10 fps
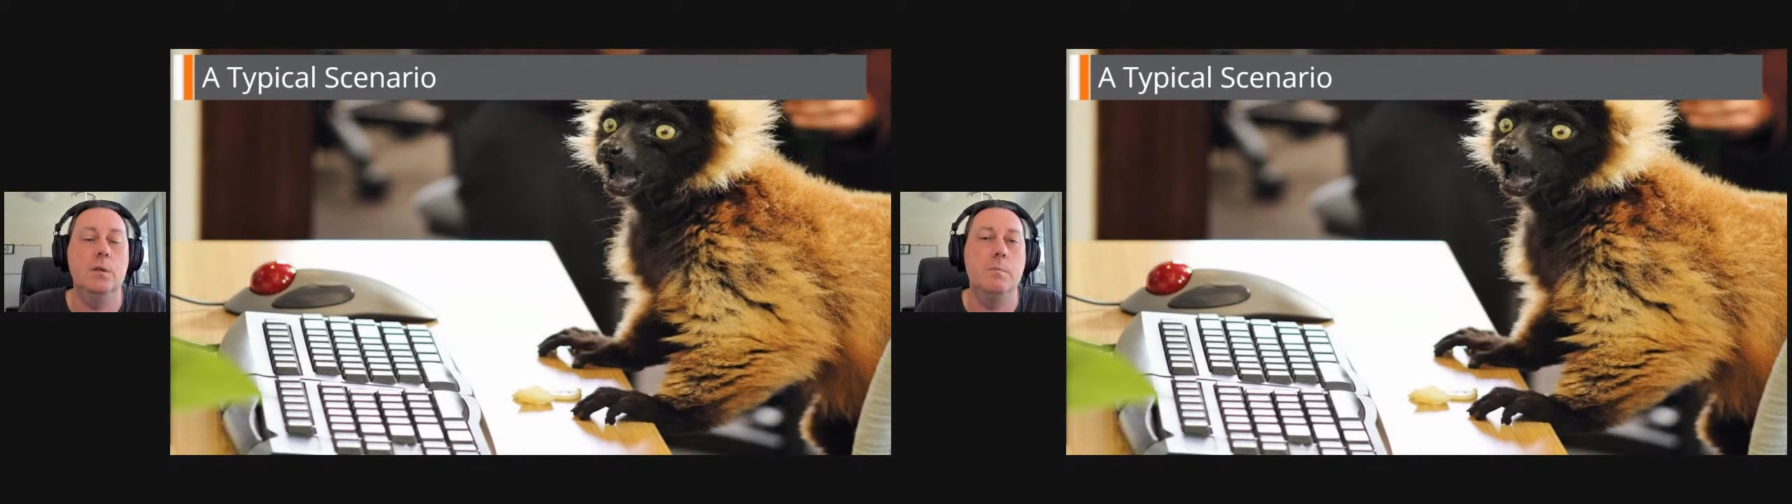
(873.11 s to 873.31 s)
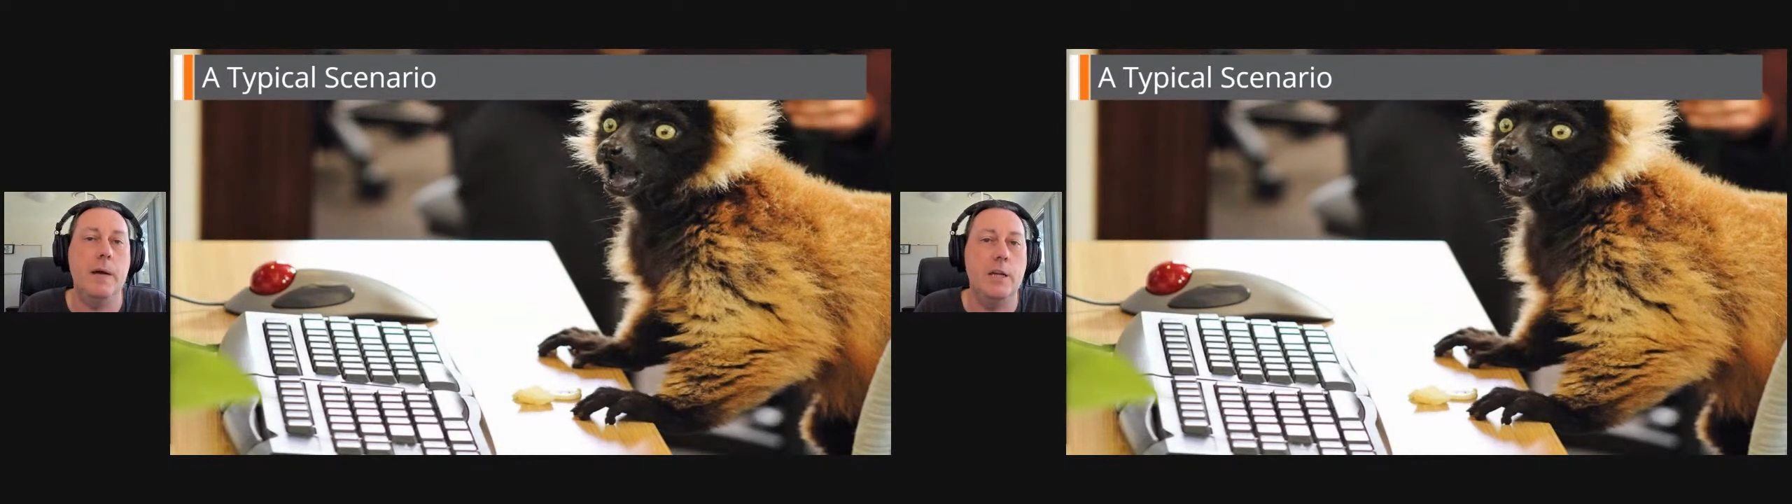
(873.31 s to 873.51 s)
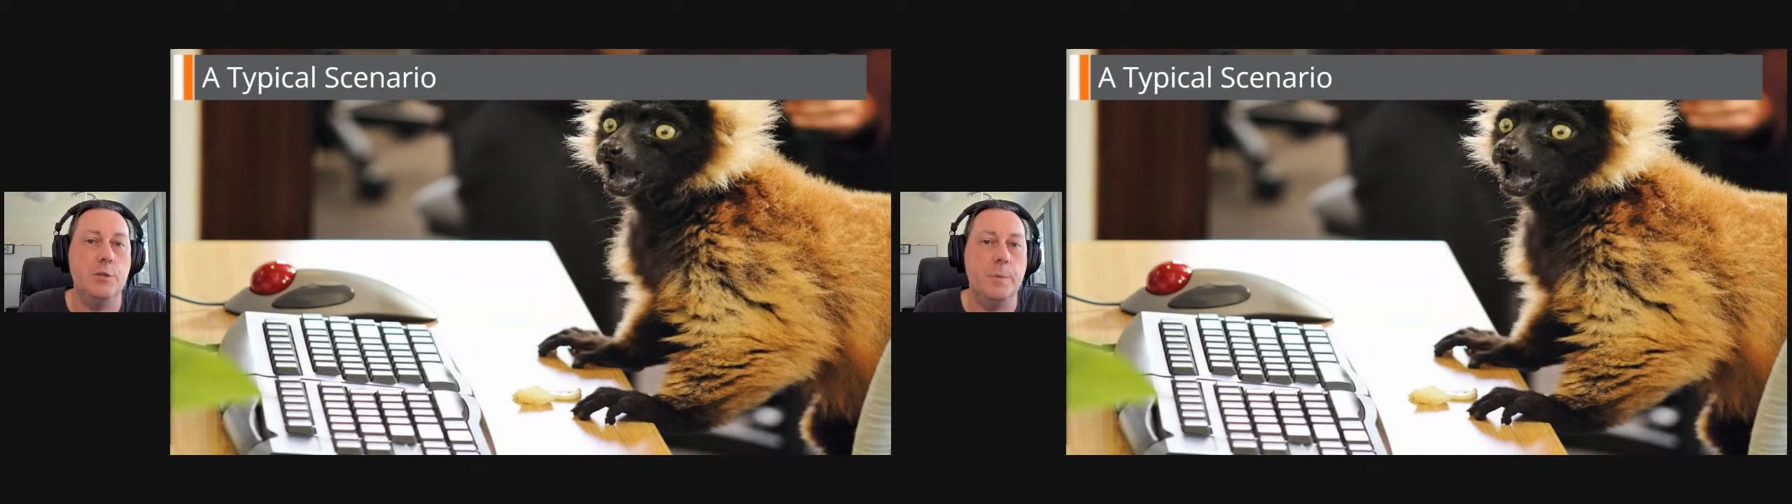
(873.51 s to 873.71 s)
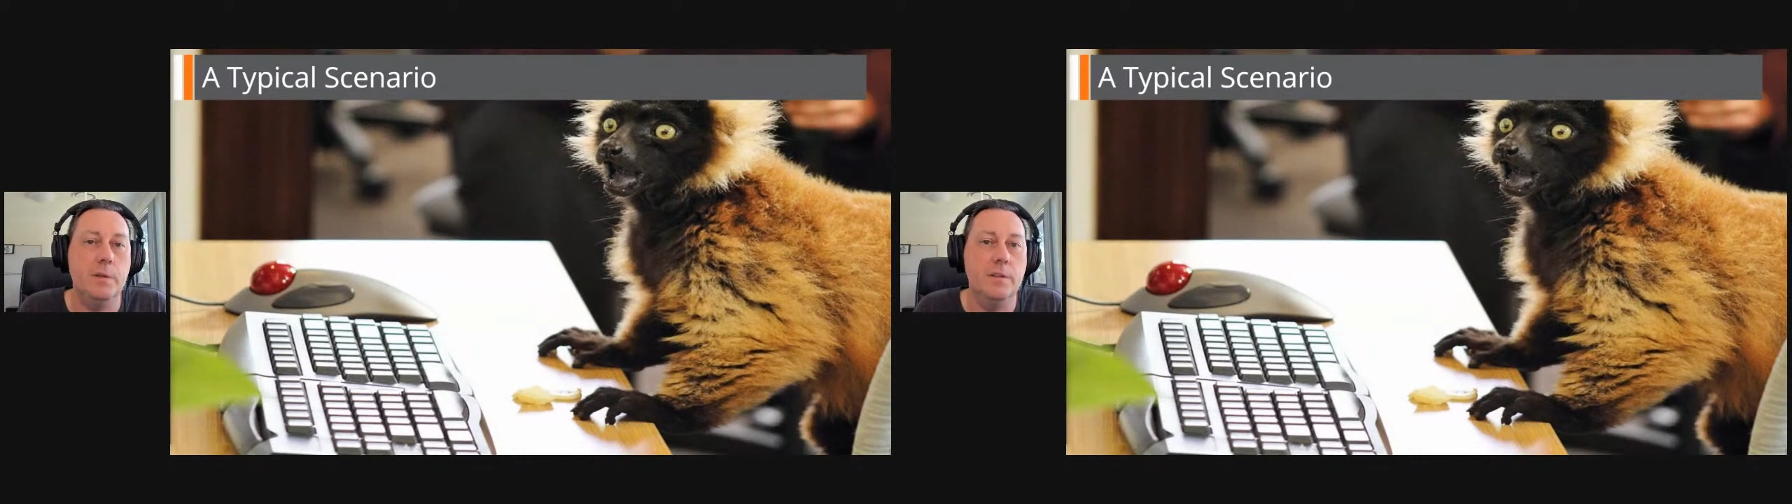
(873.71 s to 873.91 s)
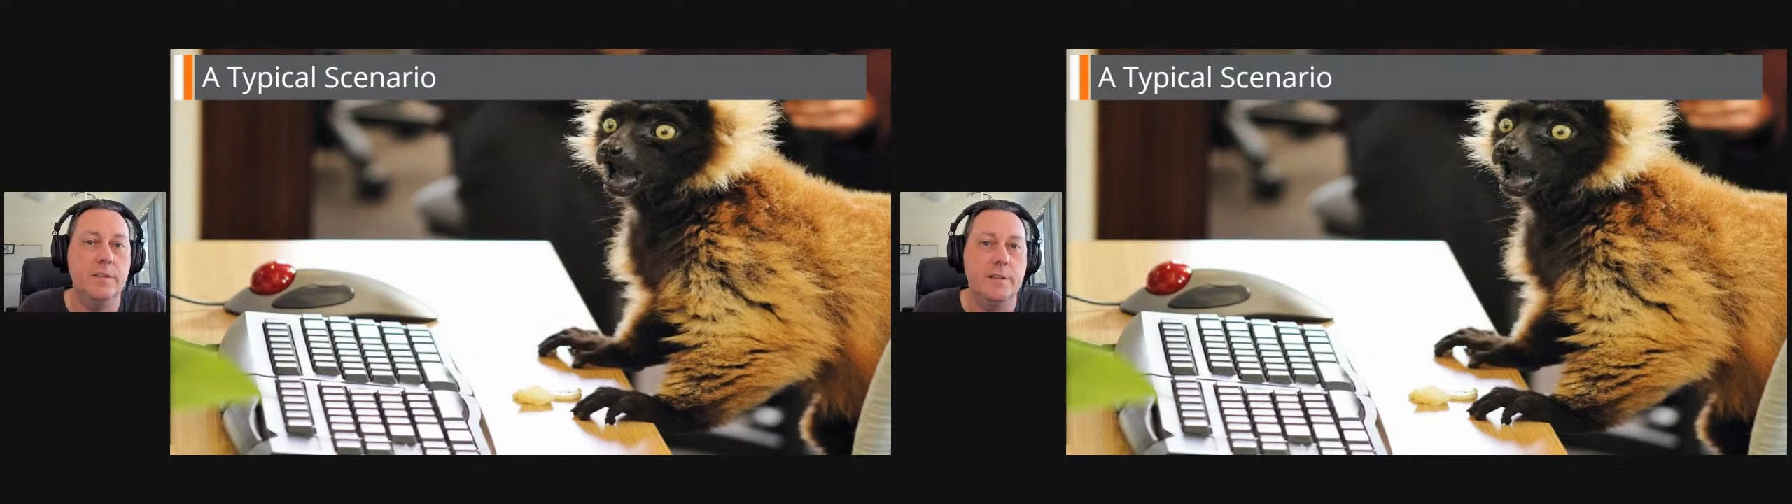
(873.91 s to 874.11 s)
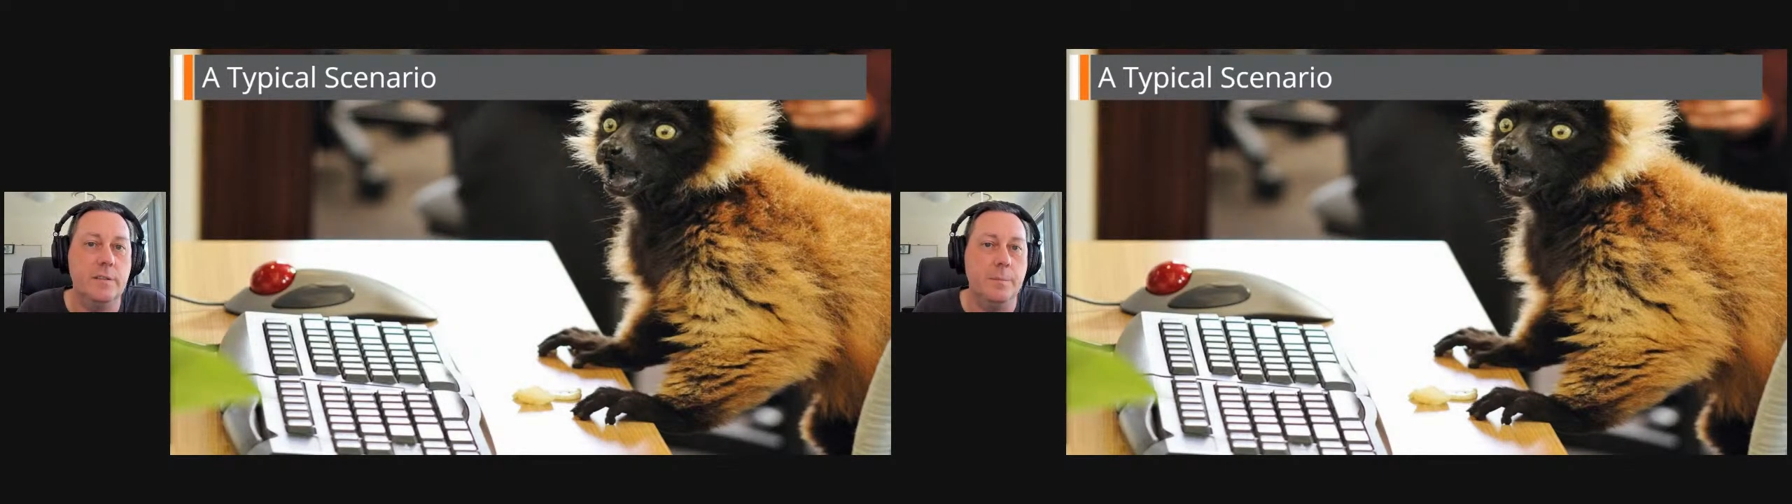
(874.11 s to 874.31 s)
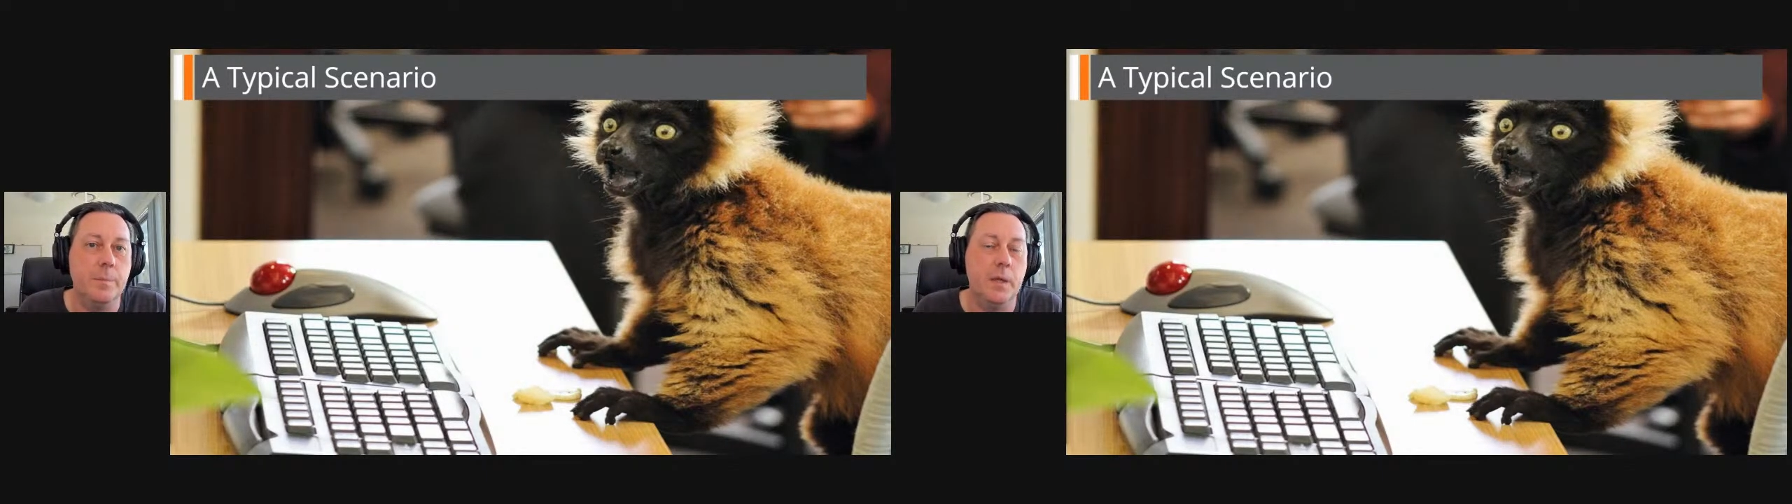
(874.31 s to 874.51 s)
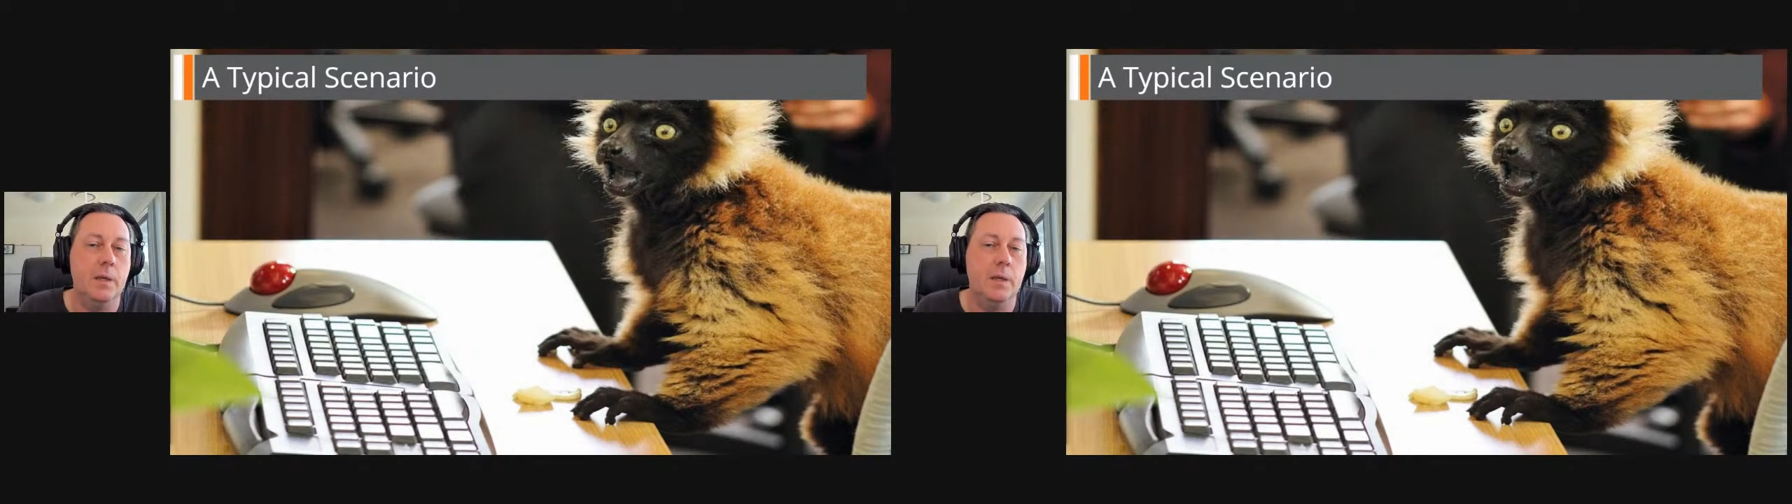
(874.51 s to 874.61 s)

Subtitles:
management system.